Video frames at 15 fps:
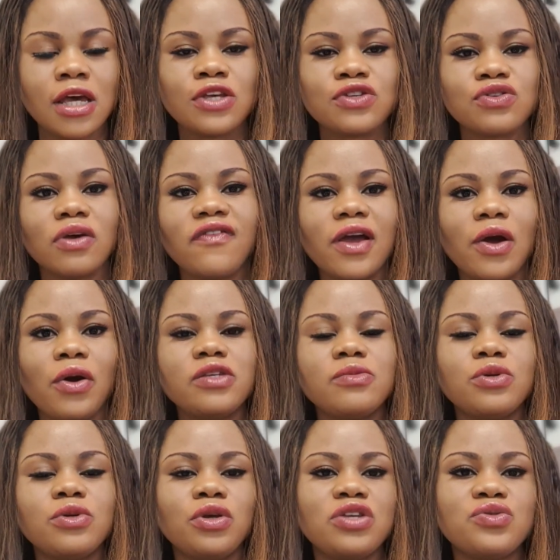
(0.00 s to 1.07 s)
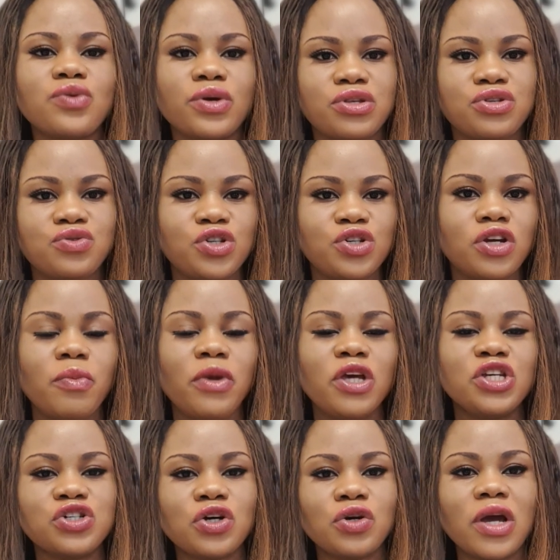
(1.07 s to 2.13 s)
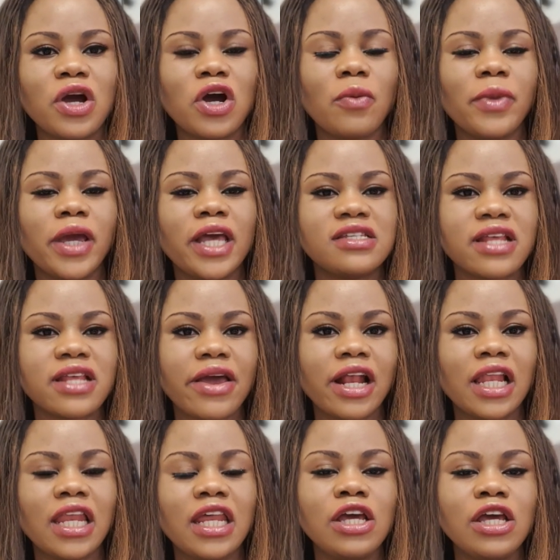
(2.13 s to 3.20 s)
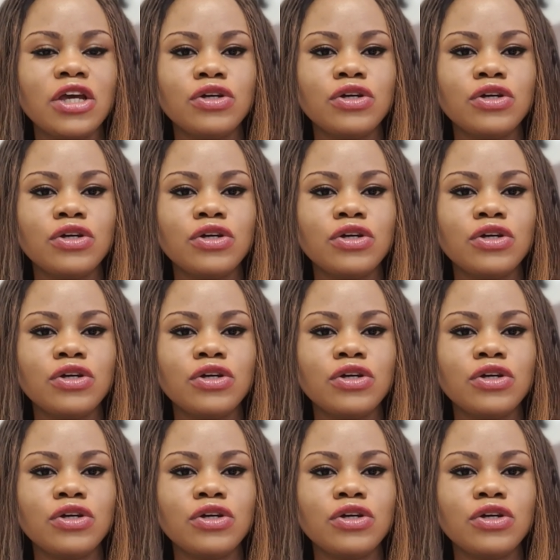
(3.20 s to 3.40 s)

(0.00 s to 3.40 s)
So if you're going to be doing this registration, make sure you are communicating directly